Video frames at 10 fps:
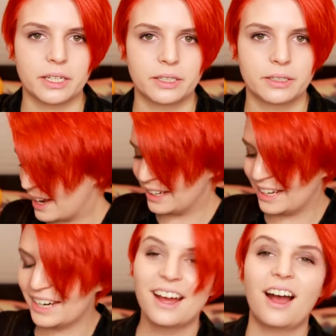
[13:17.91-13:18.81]
And
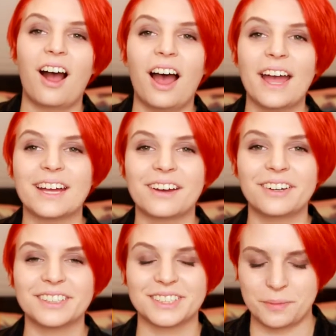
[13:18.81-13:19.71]
finally, I
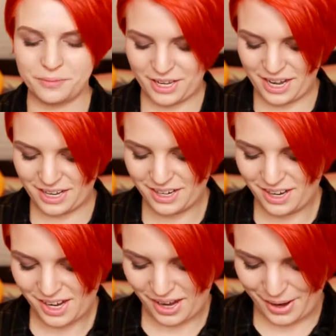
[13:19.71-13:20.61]
got something
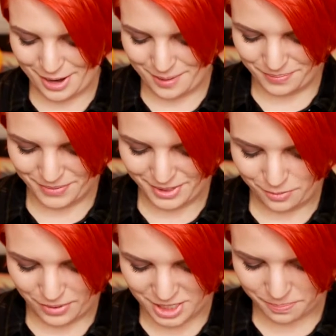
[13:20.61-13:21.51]

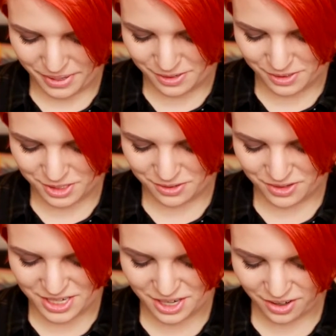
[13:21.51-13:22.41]
which appealed to
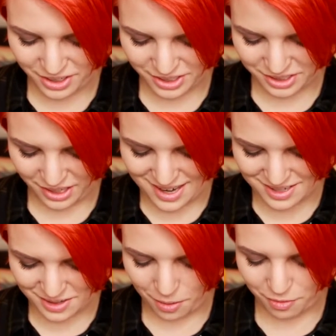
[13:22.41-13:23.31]
the younger
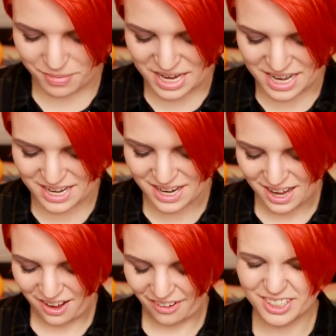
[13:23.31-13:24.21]
side of me.
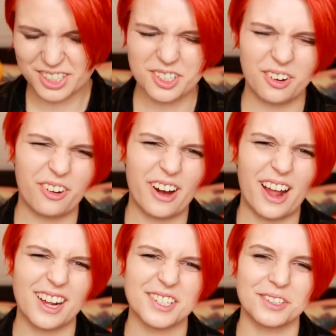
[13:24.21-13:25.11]
I saw
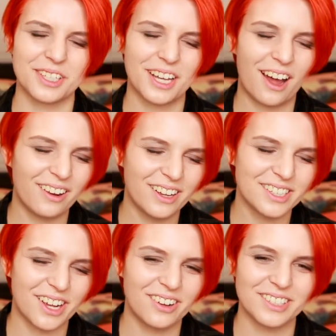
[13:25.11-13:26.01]
it, I saw the
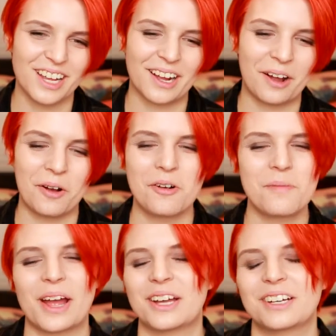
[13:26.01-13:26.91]
colours, I was like, oh
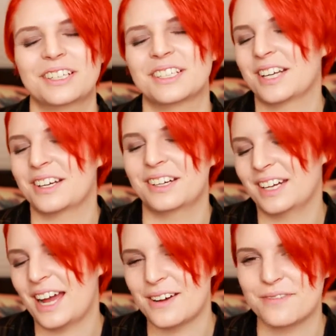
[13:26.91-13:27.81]
my goodness, I
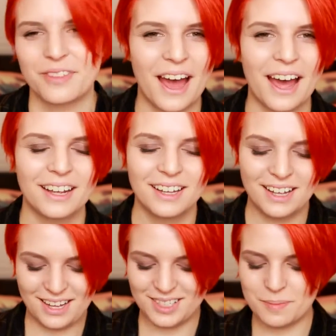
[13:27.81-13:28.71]
gotta have that.
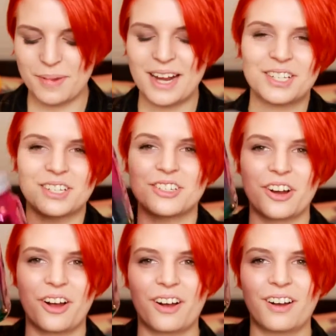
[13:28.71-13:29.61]
It's a mason
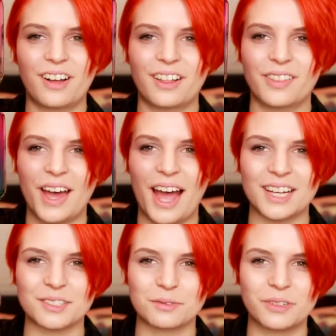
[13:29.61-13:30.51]
jar that
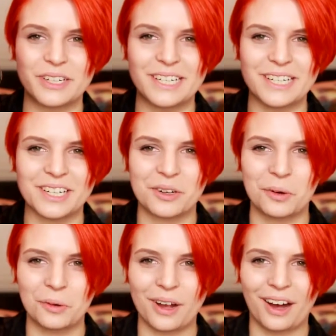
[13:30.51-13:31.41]
has really
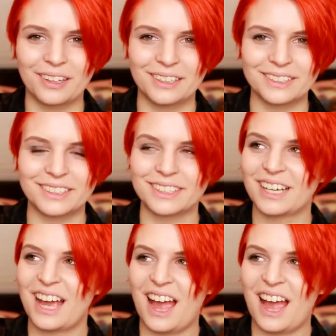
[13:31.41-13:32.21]
cool colours.